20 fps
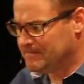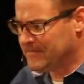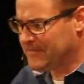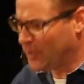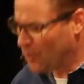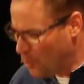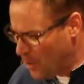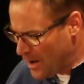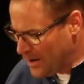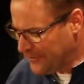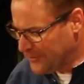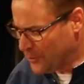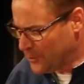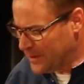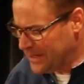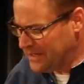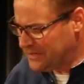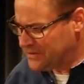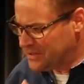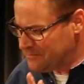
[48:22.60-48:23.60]
For whatever
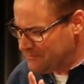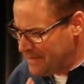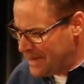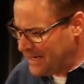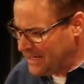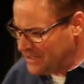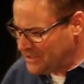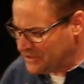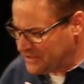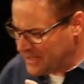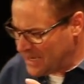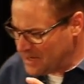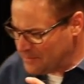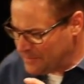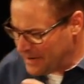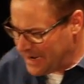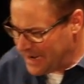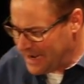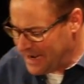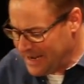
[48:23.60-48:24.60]
reason, many stayed
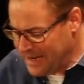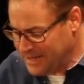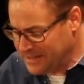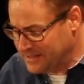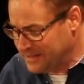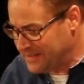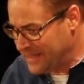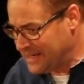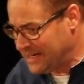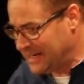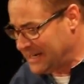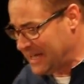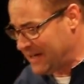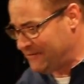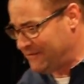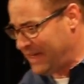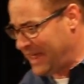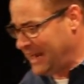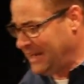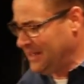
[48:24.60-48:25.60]
behind, and they didn't
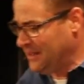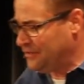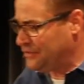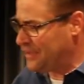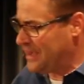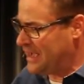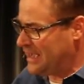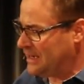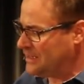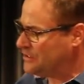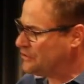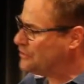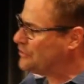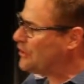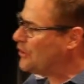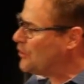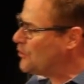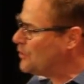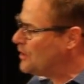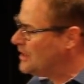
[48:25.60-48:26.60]
have anything, and
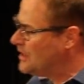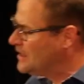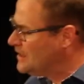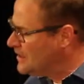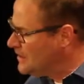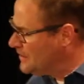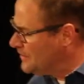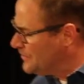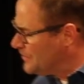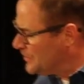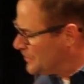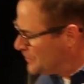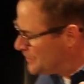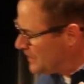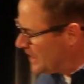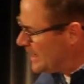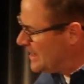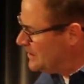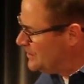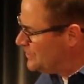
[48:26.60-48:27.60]
so the
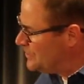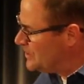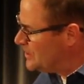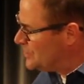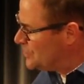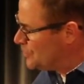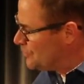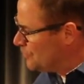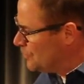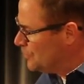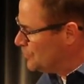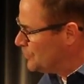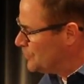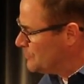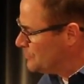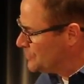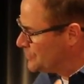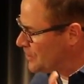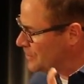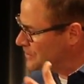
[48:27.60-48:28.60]
saints in
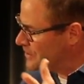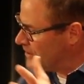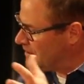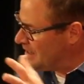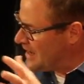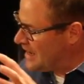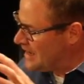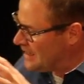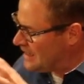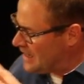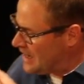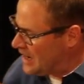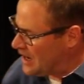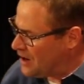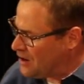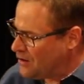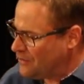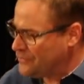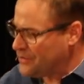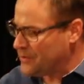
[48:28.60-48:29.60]
Jerusalem start to take
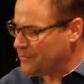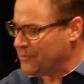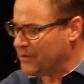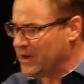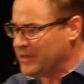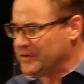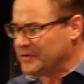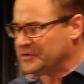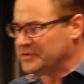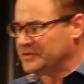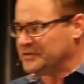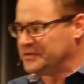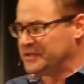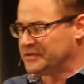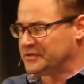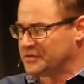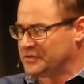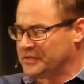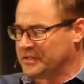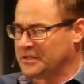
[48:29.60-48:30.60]
care of their brothers and
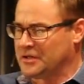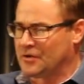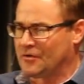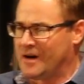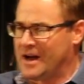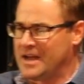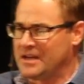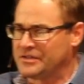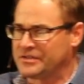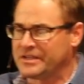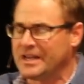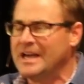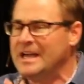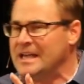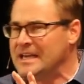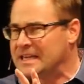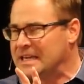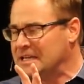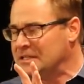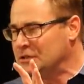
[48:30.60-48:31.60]
sisters in Christ.
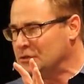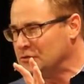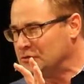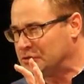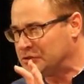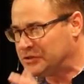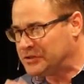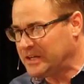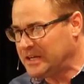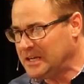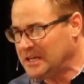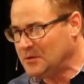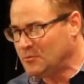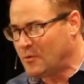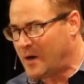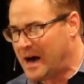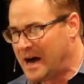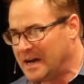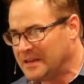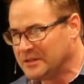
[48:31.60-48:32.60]
Can you see
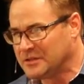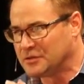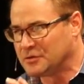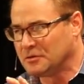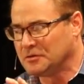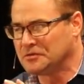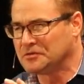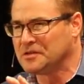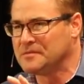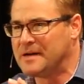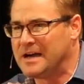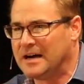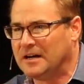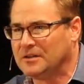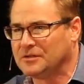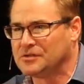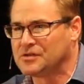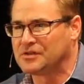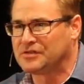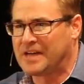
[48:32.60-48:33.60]
why the Jerusalem
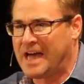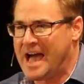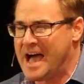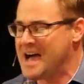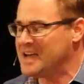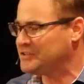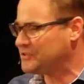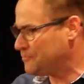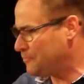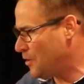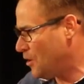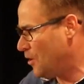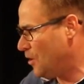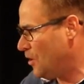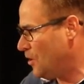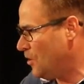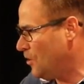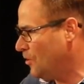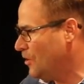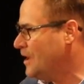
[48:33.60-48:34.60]
elders asked
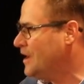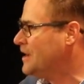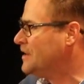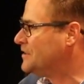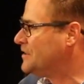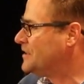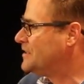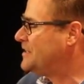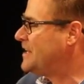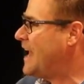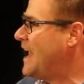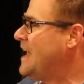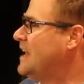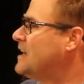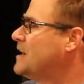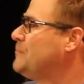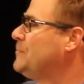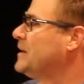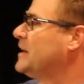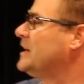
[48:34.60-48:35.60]
Paul to
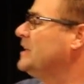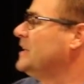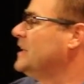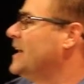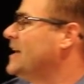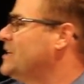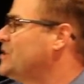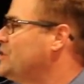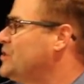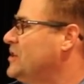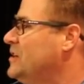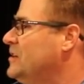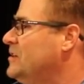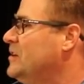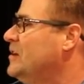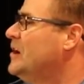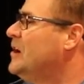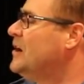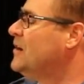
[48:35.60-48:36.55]
take up a collection